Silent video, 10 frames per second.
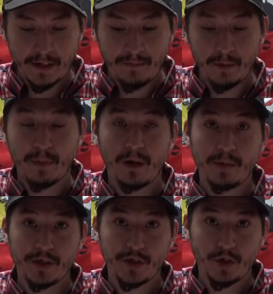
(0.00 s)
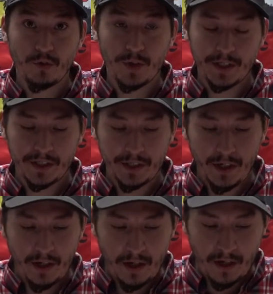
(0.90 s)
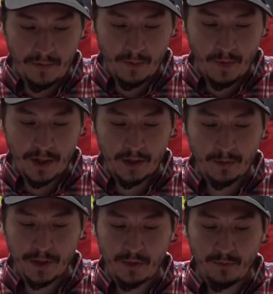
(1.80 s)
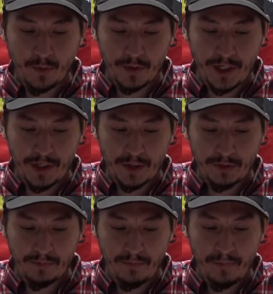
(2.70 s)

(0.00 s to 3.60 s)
of the public service of the Vuntut First Nation,